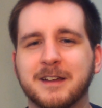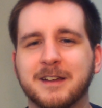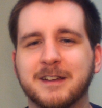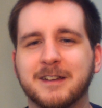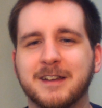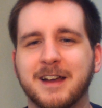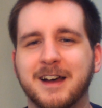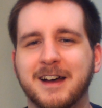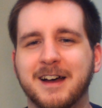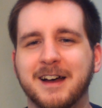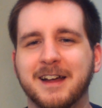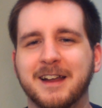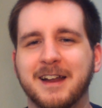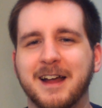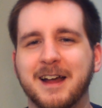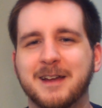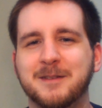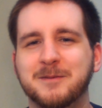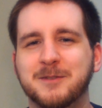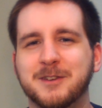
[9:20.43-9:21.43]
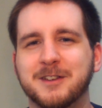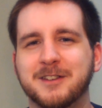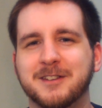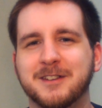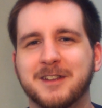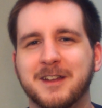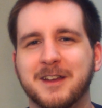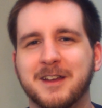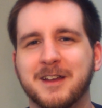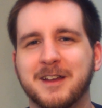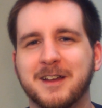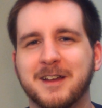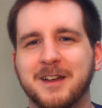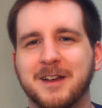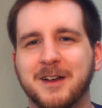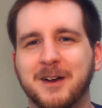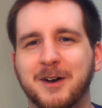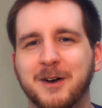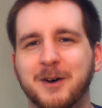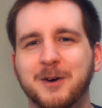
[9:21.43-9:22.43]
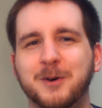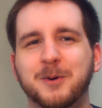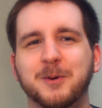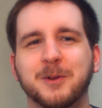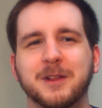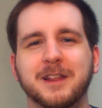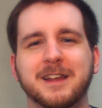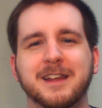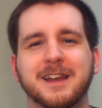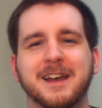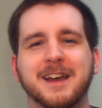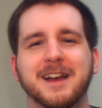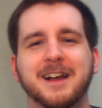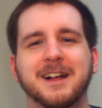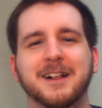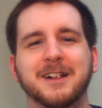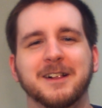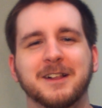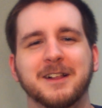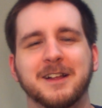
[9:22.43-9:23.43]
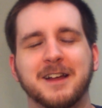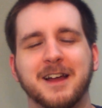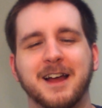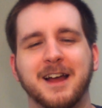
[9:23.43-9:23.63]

God, I'm just. Holy hell.